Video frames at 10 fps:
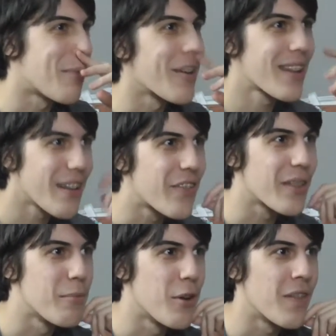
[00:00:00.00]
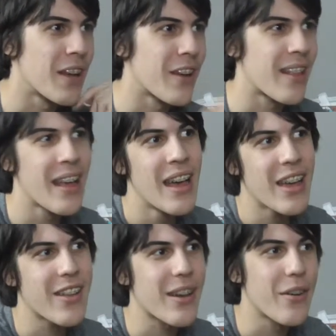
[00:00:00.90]
a positive for the movie
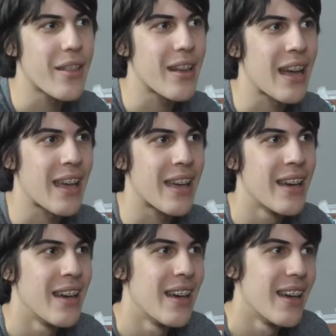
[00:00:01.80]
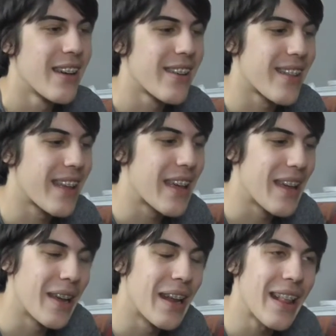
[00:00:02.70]
because I was like, because
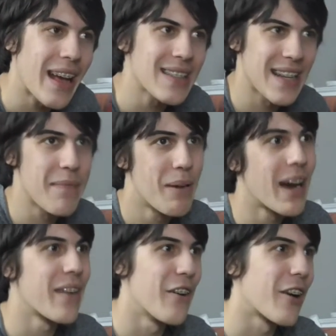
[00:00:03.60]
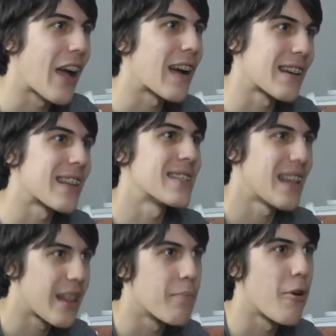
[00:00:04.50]
it is actually a part of her character that
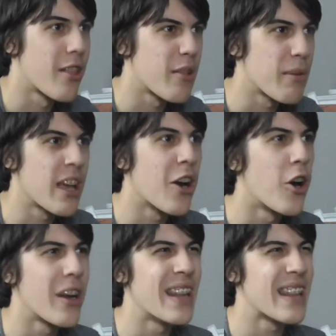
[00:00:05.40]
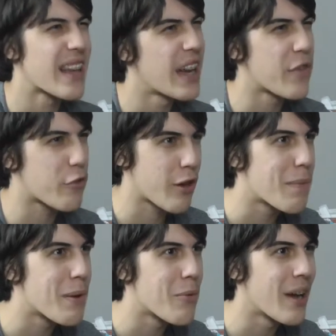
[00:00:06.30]
she's supposed to be hot in this kind of
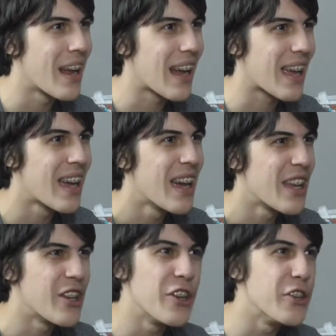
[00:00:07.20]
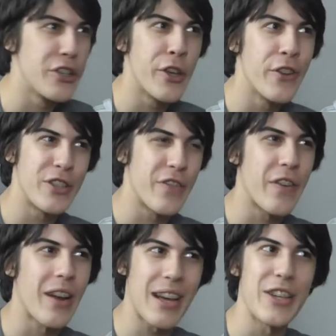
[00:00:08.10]
creepy way. Like, you
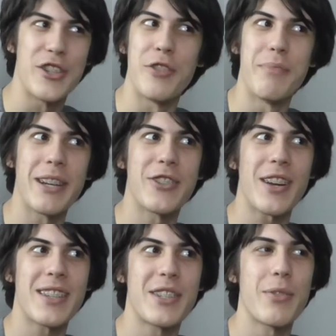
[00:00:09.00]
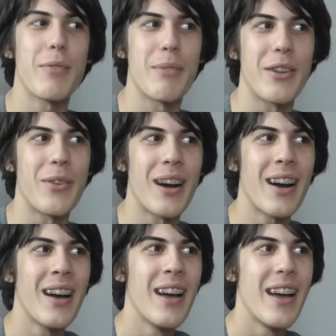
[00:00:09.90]
feel like you shouldn't be attracted to her, but you
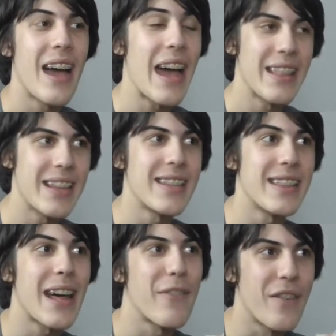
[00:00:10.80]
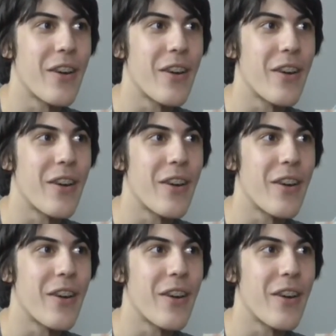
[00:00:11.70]
are. And they did that